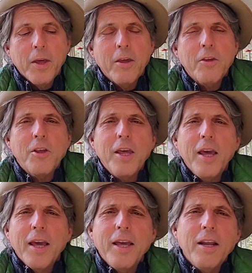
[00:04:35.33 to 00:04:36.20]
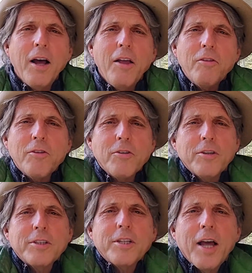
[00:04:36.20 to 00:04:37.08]
You see, in
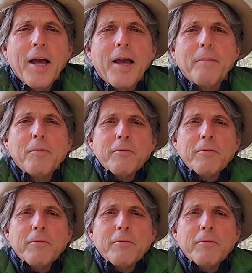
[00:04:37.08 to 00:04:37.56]
uncertain times,